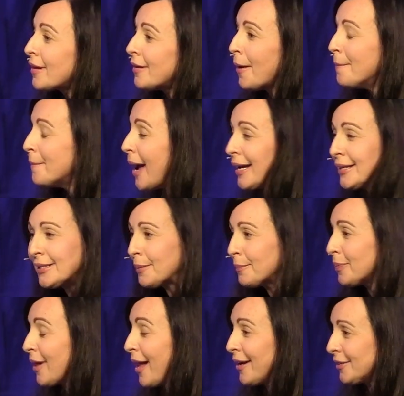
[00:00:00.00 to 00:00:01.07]
Amazing
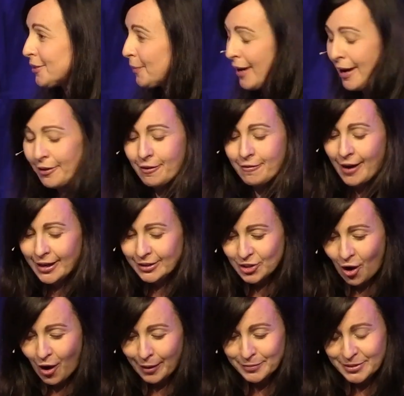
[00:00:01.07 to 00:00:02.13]
place. We had a great
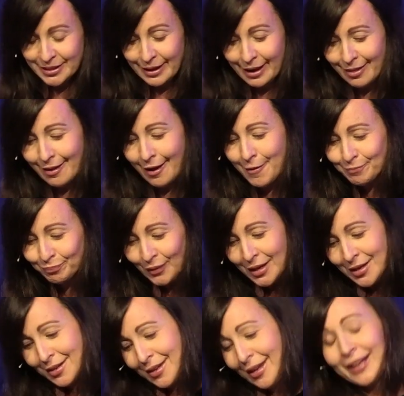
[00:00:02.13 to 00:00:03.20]
time together.
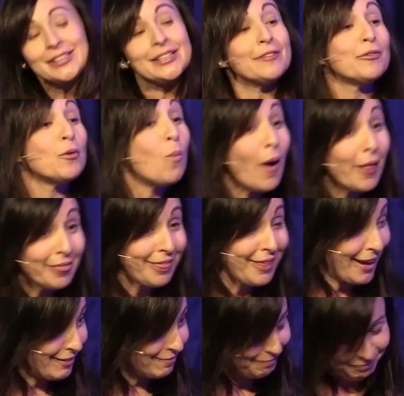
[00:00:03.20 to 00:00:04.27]
Except for one
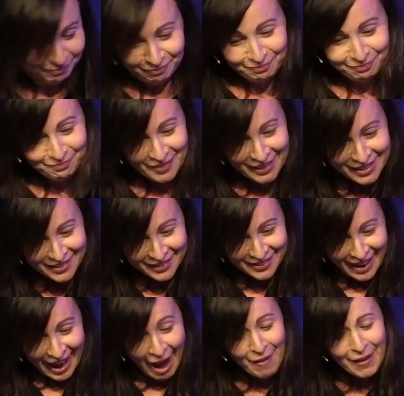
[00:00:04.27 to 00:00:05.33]
thing.
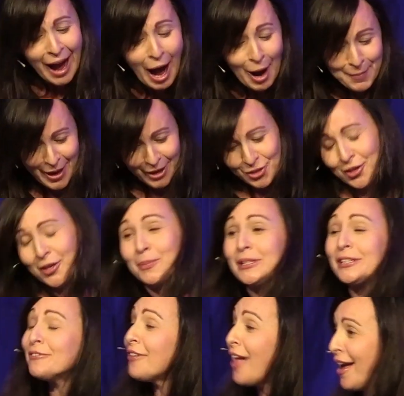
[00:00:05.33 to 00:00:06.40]
Our car battery
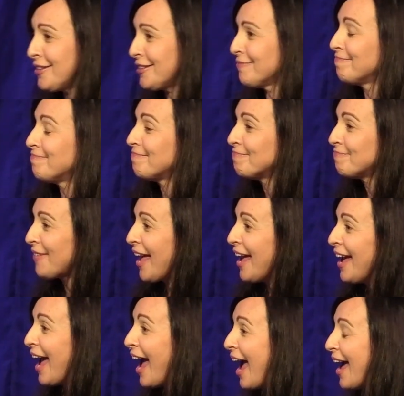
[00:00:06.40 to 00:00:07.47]
was flat.
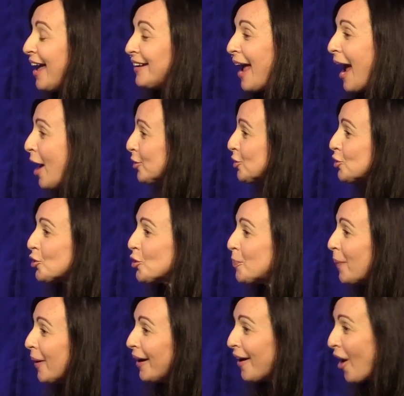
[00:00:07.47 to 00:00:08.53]
And our
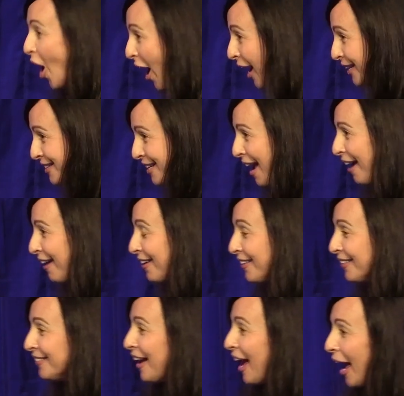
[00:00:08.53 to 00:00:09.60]
super high-tech
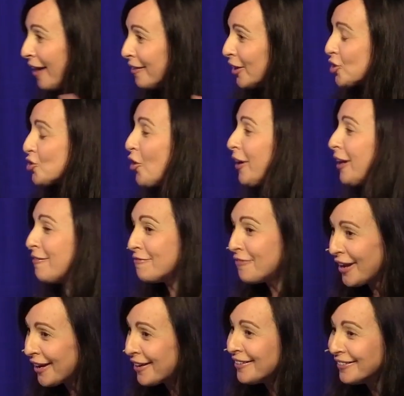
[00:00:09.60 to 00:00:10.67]
electronic
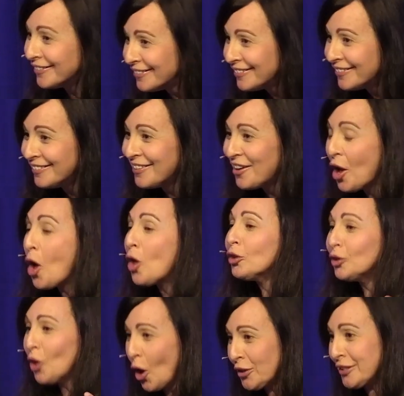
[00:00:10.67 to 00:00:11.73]
vehicle
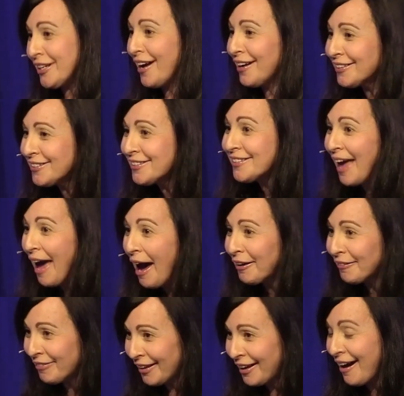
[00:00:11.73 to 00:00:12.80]
locked us out
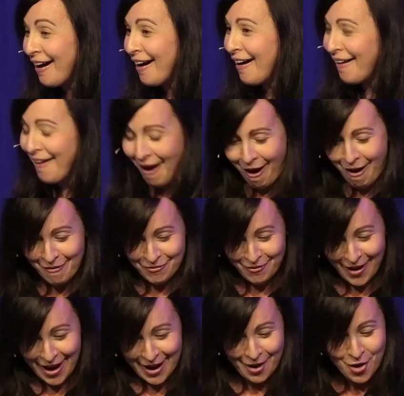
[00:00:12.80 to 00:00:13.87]
of the car
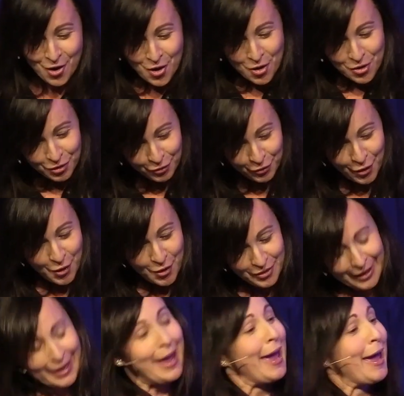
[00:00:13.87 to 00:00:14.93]
halfway through the
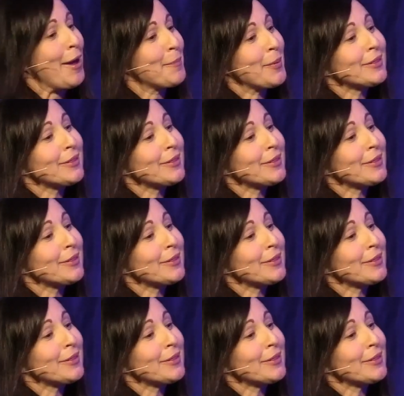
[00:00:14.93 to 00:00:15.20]
camp.